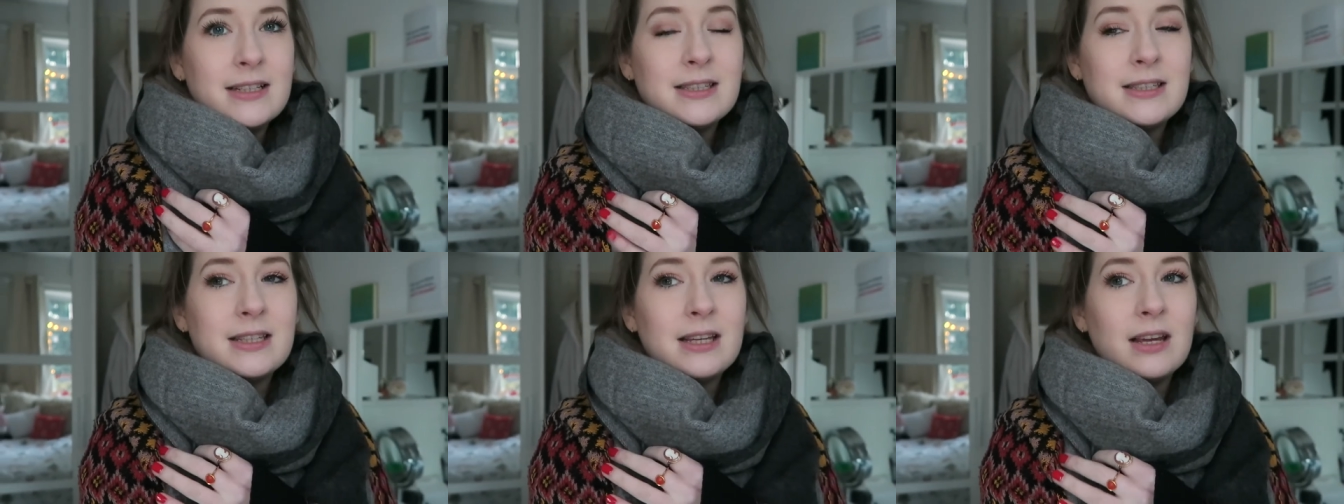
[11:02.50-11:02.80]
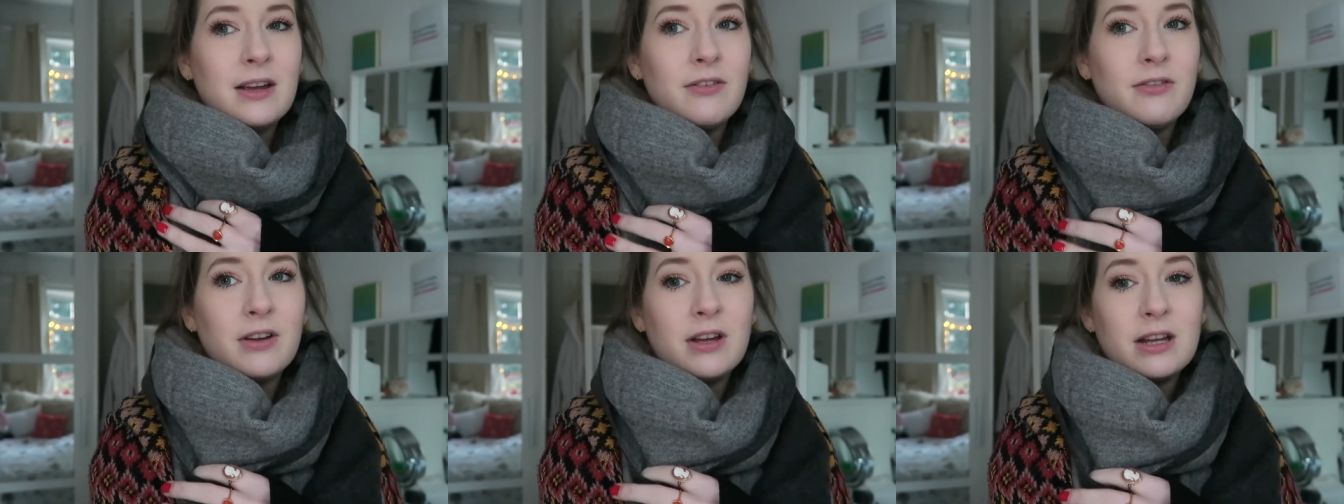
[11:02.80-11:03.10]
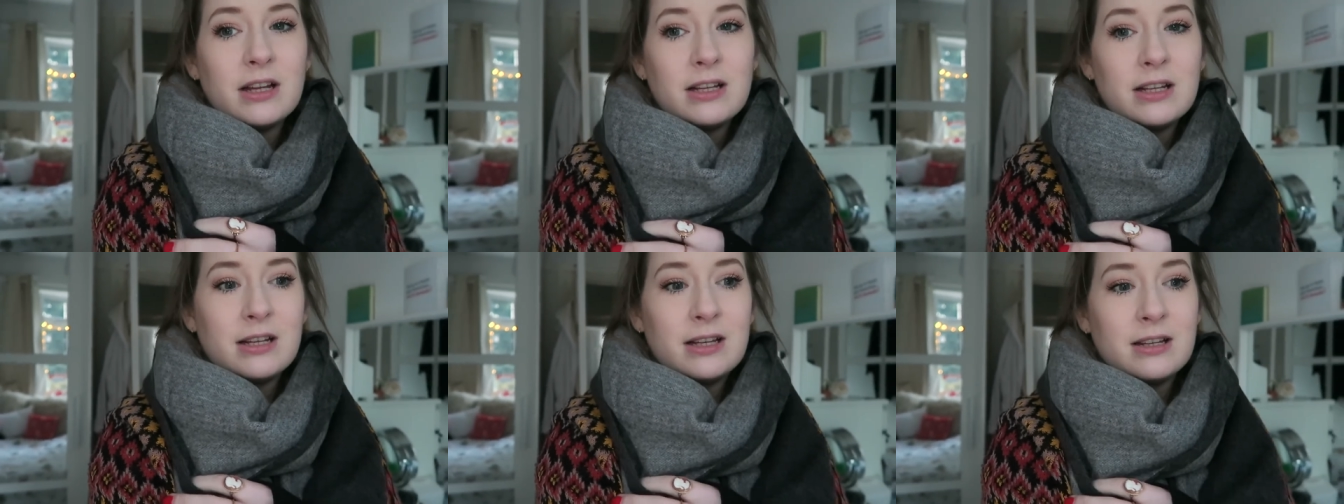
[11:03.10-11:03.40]
see if
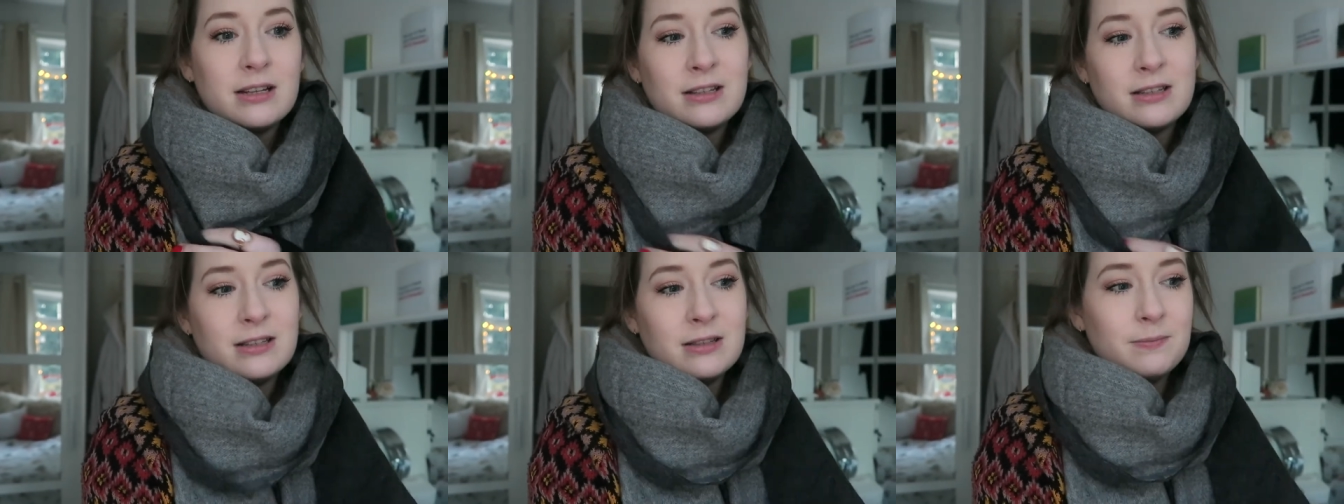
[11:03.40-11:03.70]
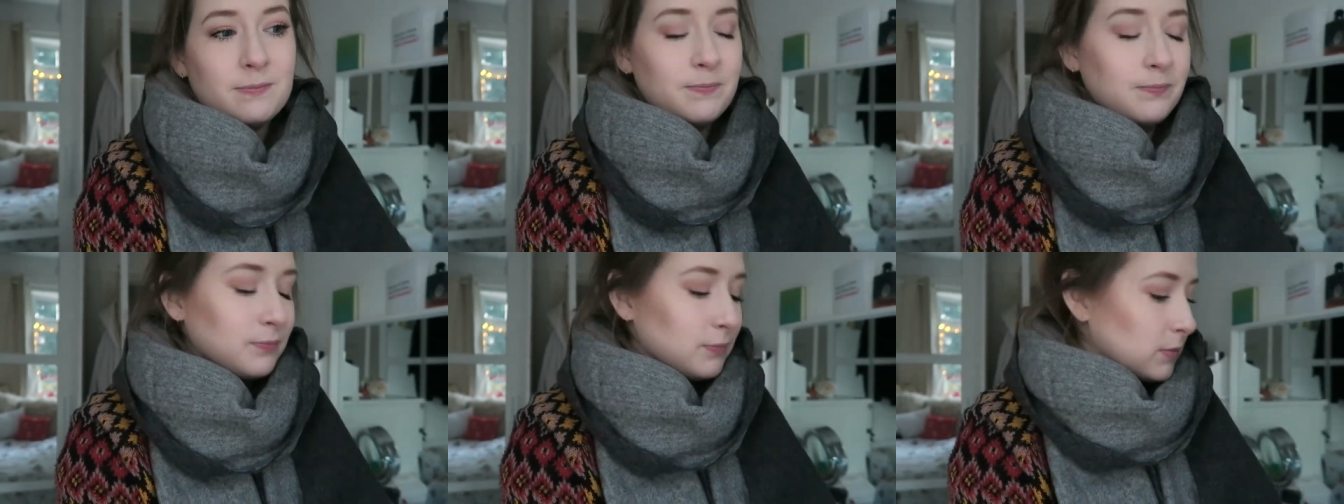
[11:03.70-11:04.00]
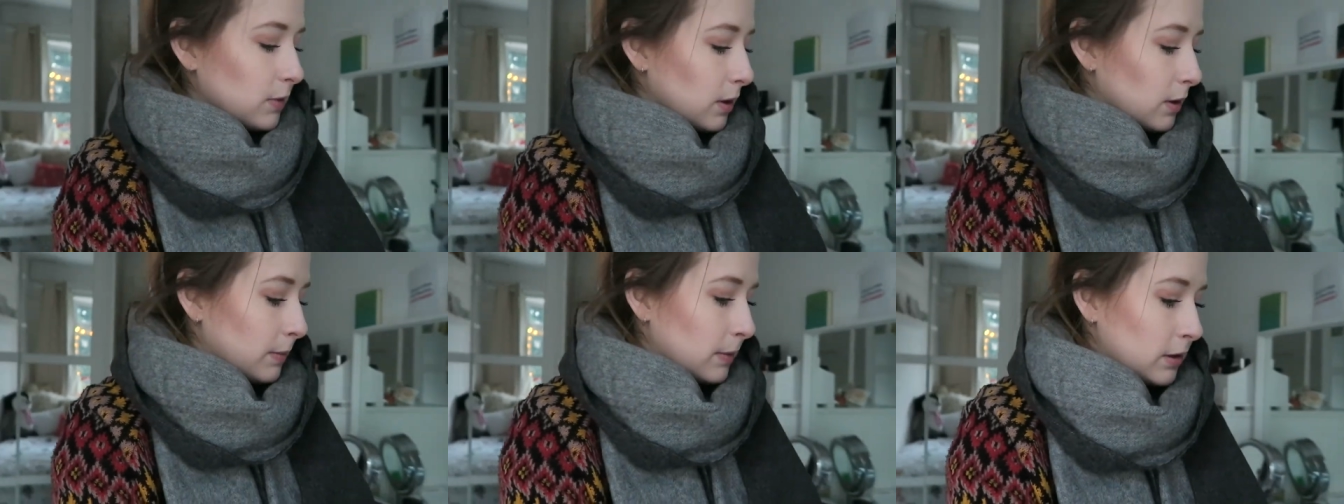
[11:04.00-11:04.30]
it is
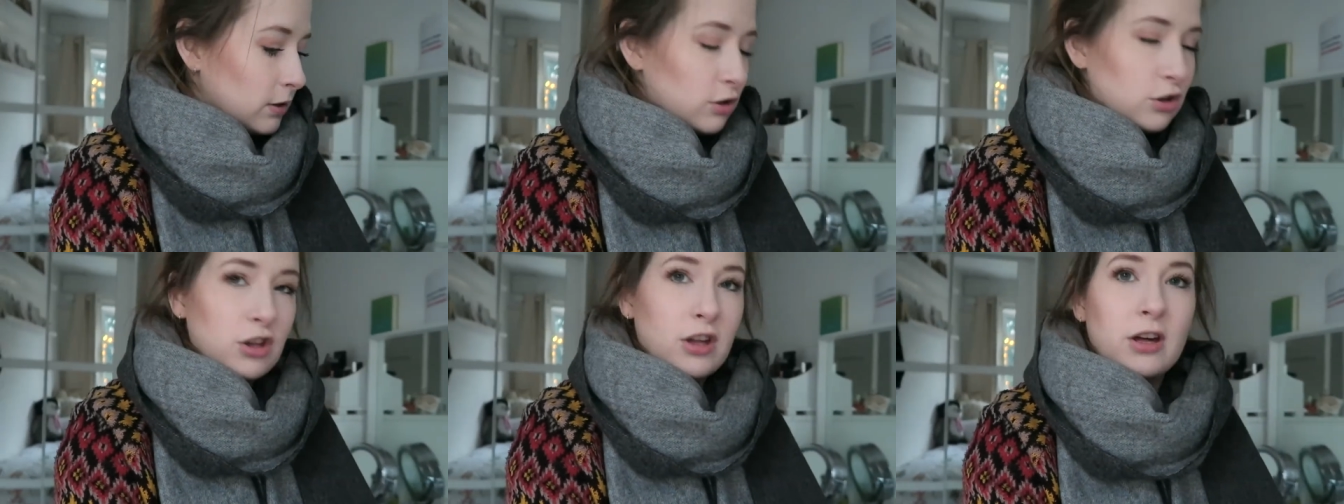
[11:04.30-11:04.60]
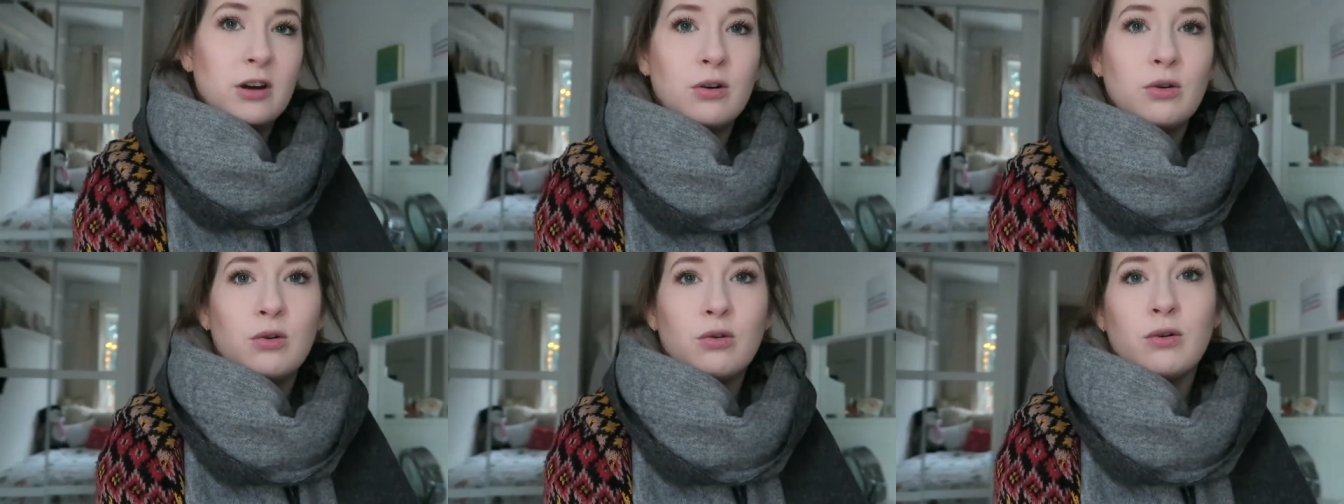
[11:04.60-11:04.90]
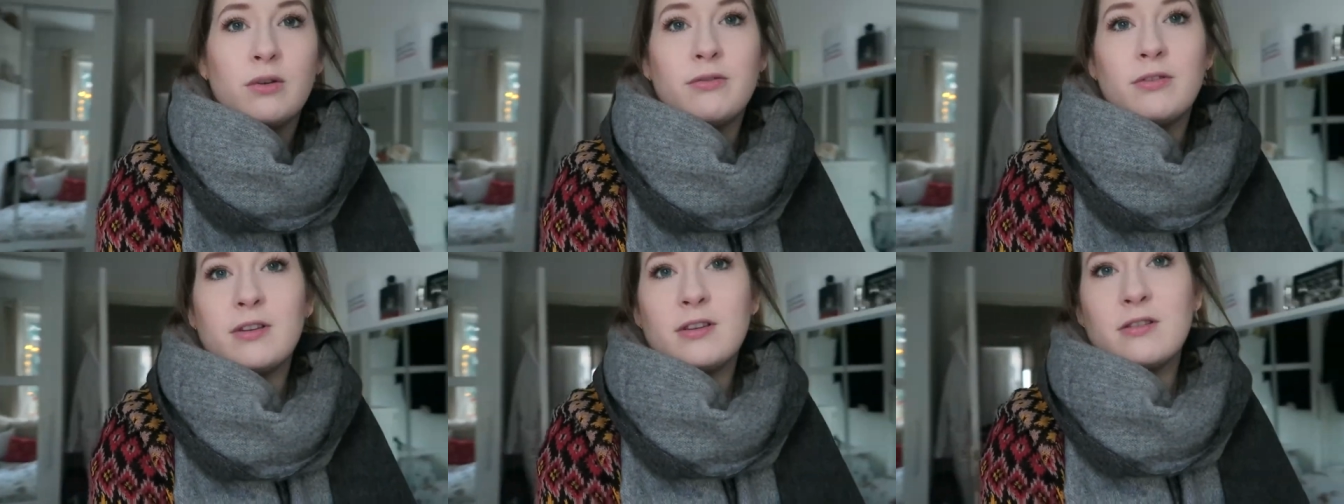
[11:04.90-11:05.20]
a bit shit
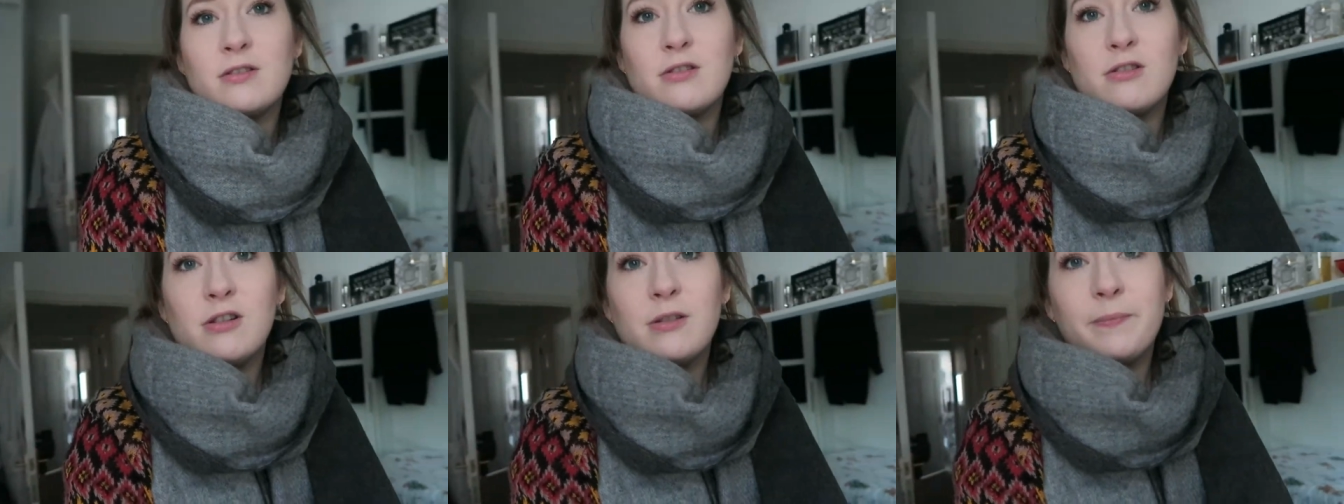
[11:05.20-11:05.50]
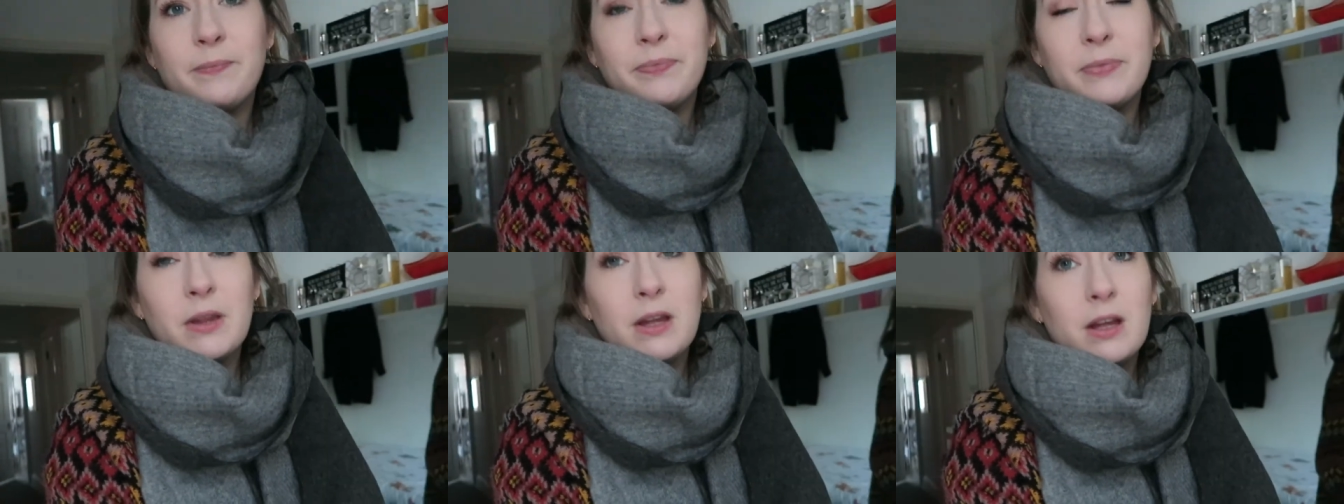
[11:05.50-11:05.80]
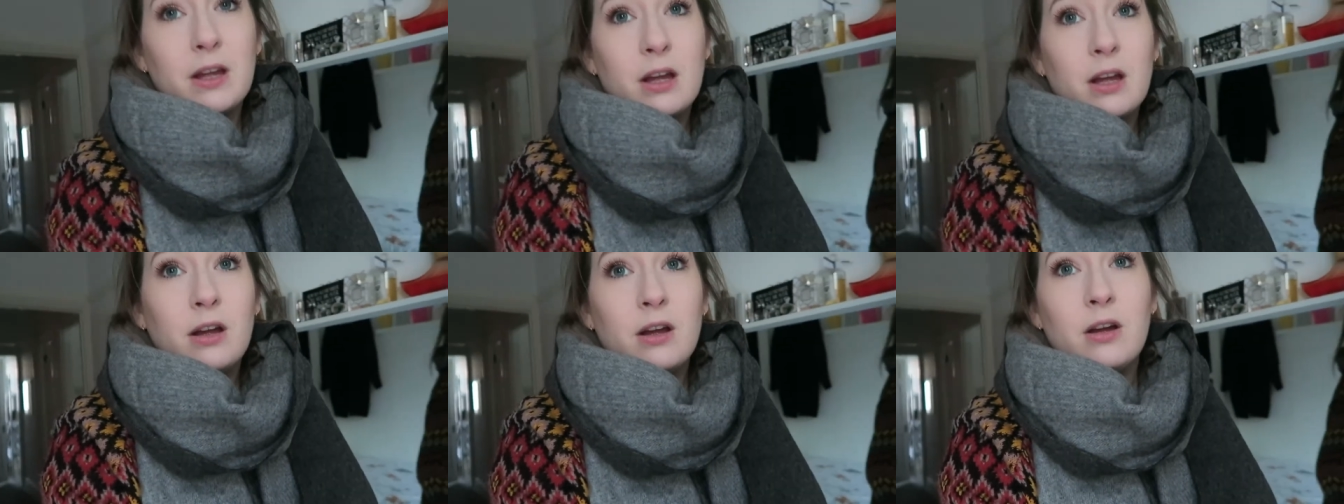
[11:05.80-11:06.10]
or if it's not.
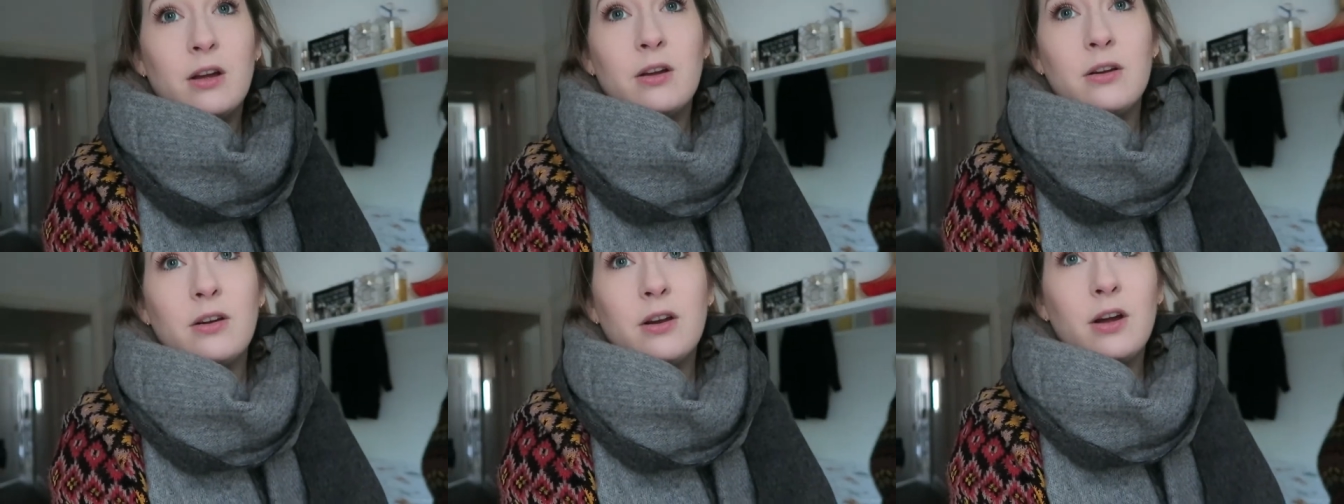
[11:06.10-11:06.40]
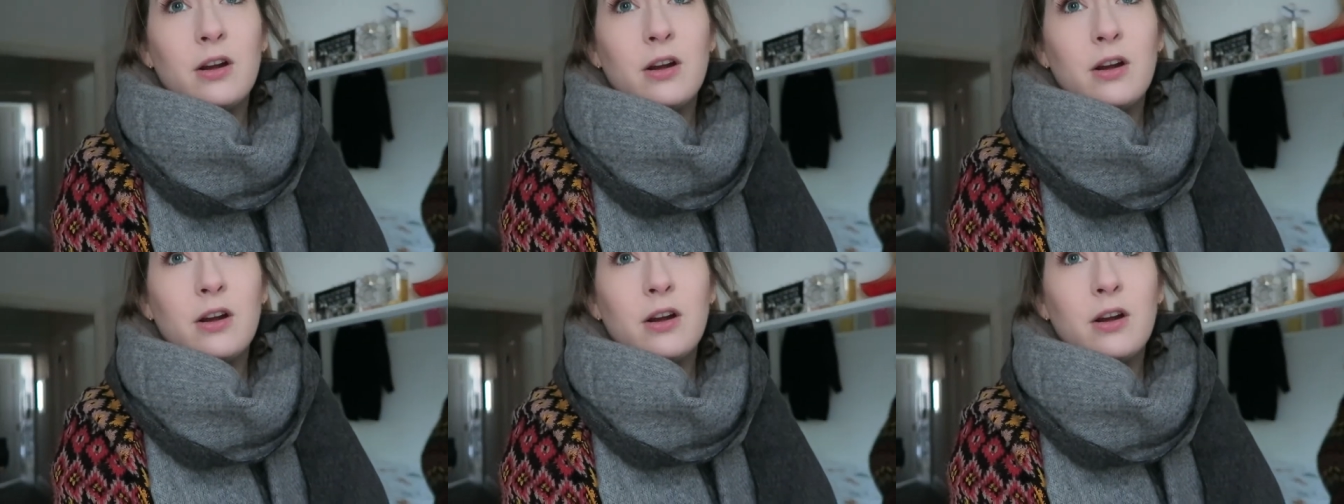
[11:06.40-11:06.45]
Who